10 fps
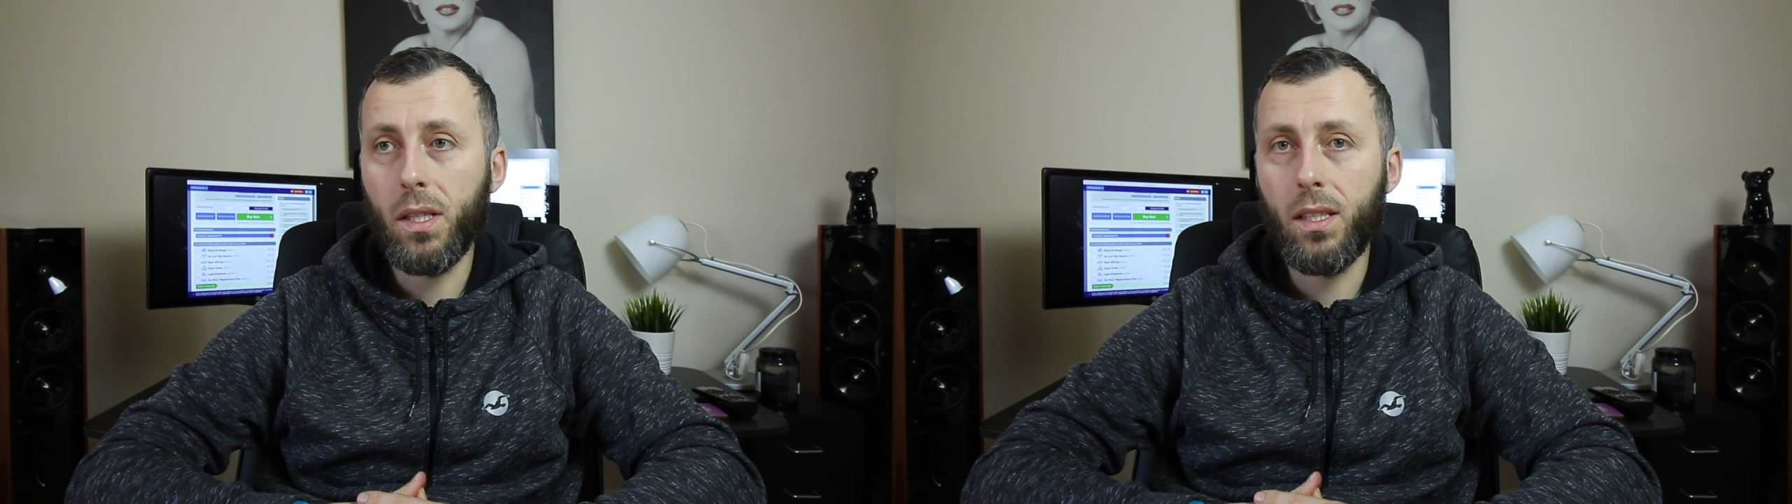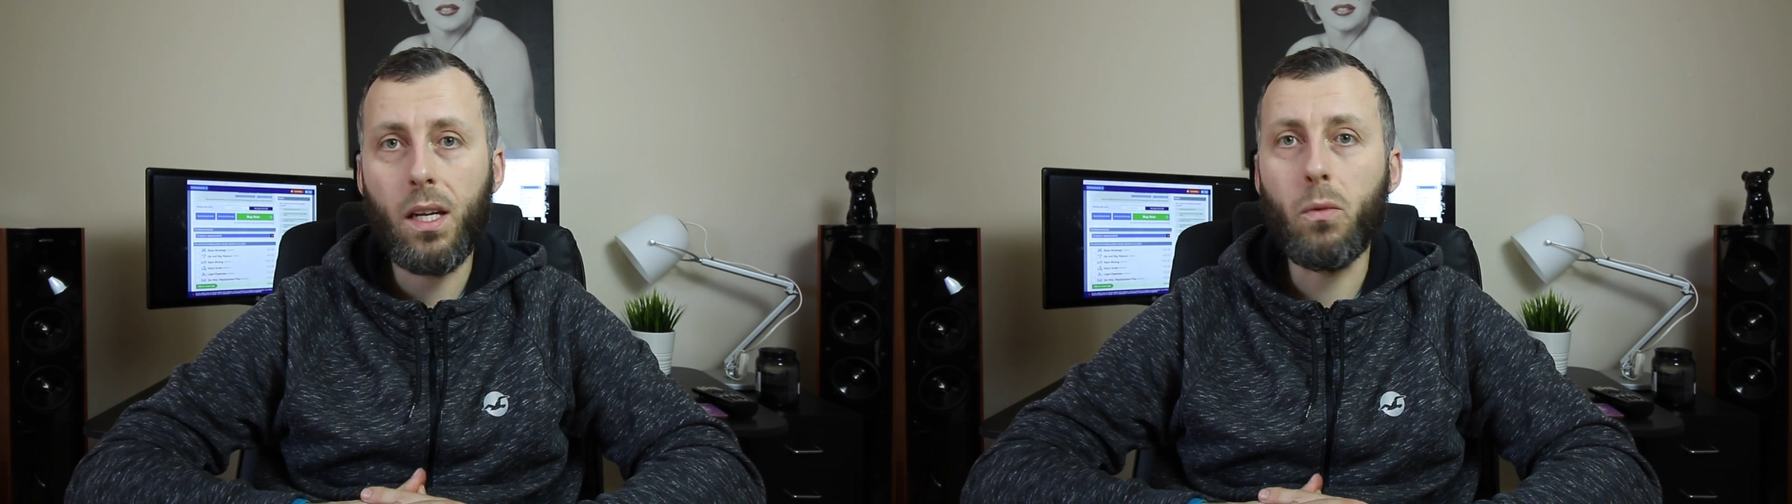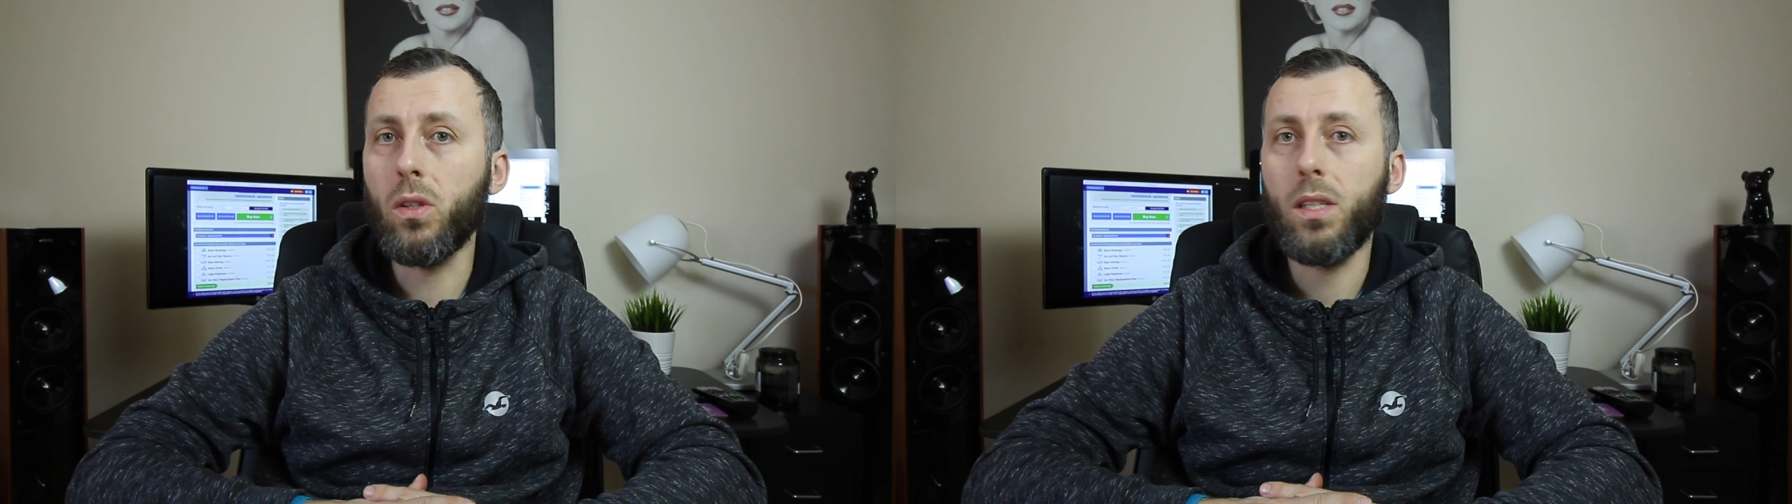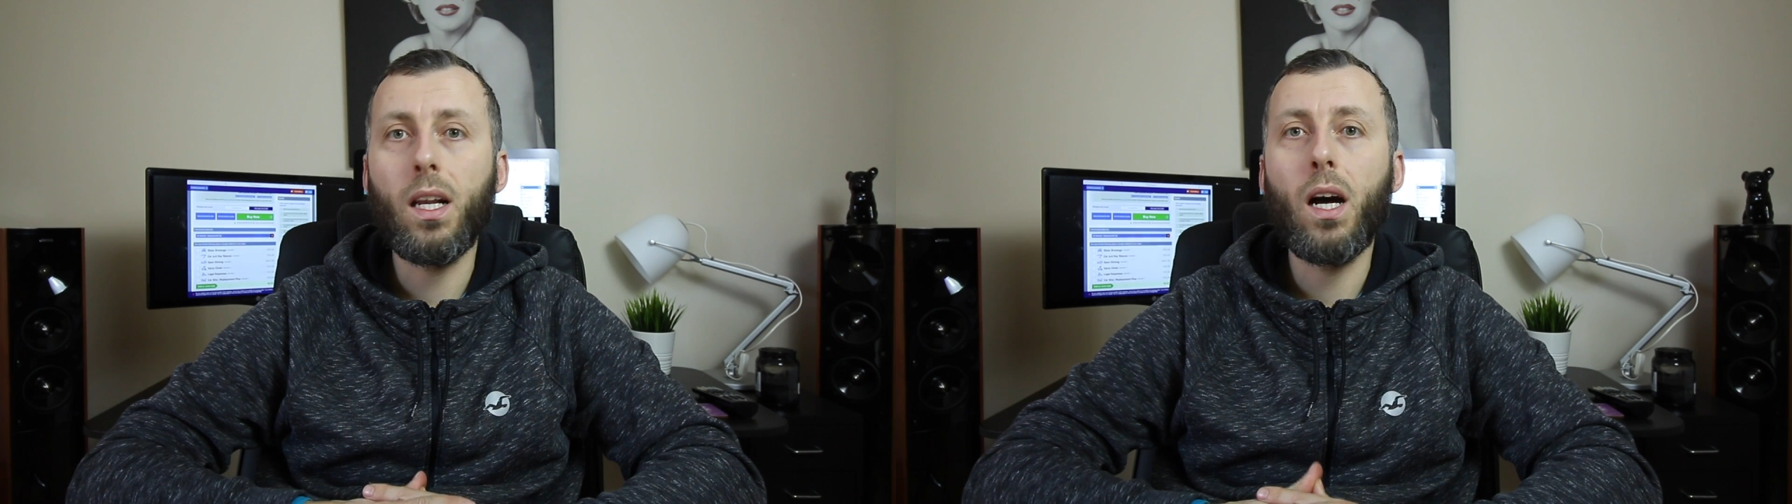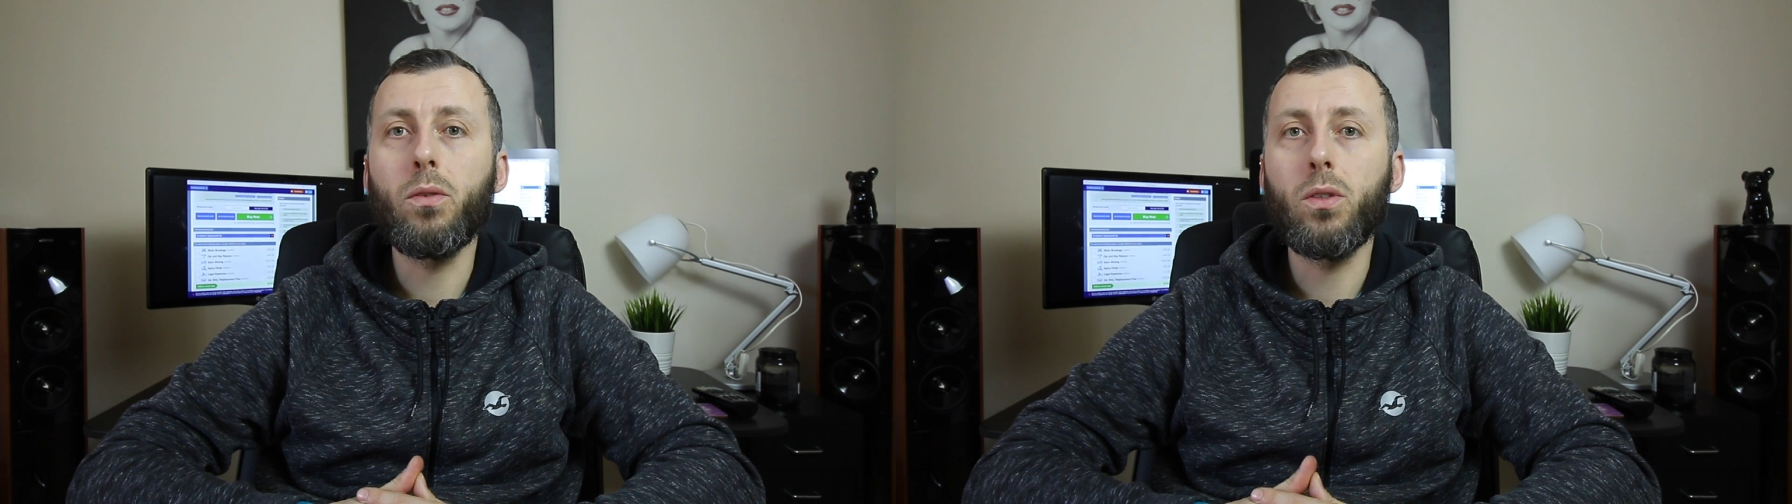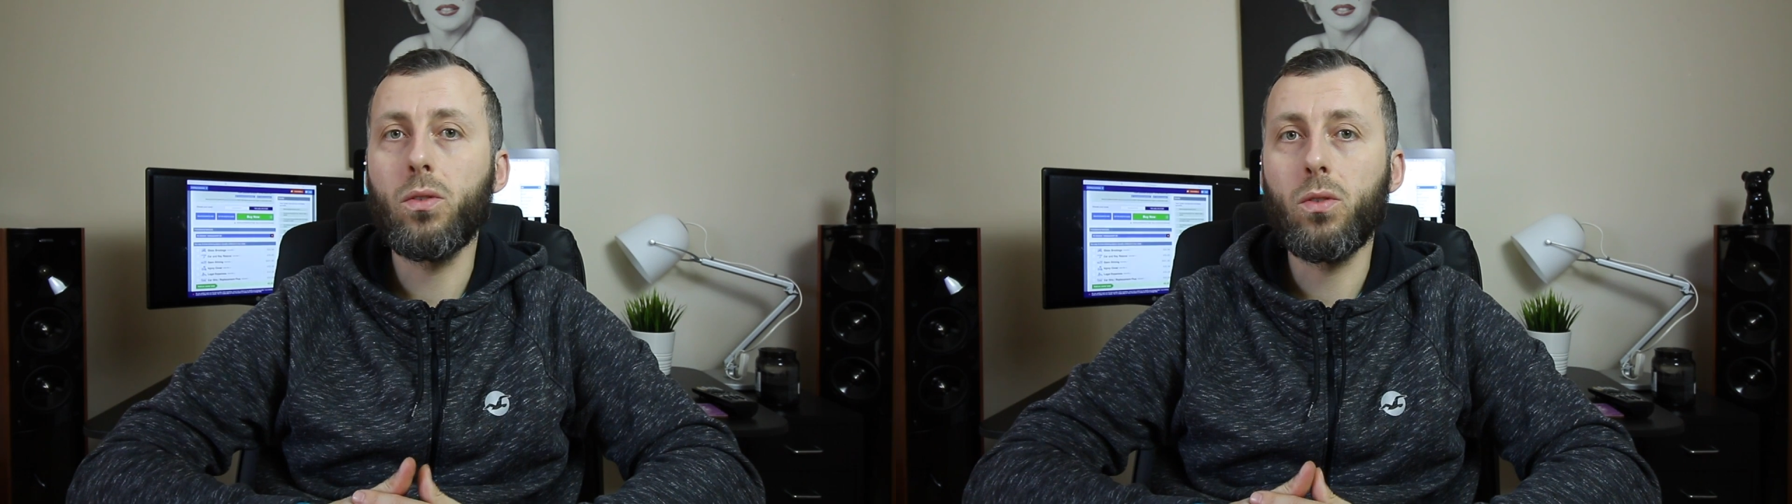But they won't allow you